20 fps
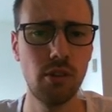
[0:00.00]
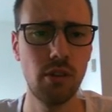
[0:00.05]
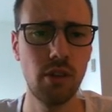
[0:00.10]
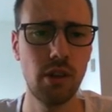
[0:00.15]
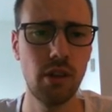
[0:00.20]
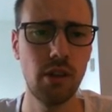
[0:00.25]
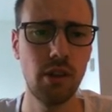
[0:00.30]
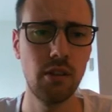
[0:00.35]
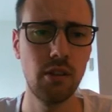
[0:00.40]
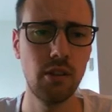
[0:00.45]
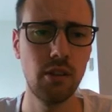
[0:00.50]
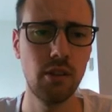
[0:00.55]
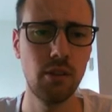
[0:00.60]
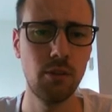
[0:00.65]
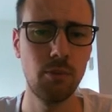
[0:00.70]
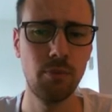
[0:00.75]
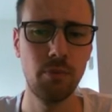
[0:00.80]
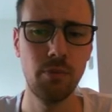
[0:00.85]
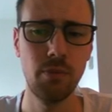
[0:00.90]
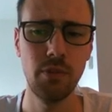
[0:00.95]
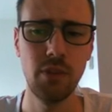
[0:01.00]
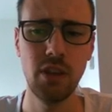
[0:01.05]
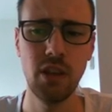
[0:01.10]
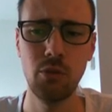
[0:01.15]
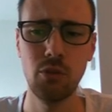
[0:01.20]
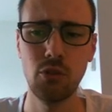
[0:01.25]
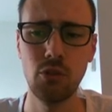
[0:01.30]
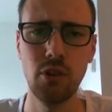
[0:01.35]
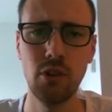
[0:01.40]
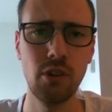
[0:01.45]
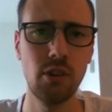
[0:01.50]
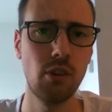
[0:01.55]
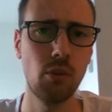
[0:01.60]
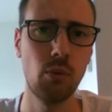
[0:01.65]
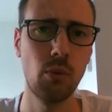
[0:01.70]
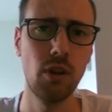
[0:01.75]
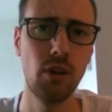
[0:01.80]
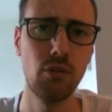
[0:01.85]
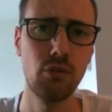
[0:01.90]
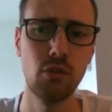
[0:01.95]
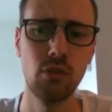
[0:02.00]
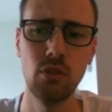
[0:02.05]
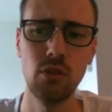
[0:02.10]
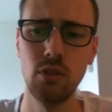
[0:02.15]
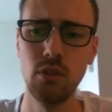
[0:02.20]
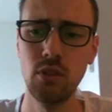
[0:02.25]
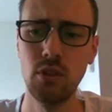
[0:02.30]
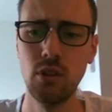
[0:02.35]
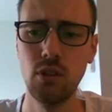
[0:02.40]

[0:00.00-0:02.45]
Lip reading: and the game is already underway for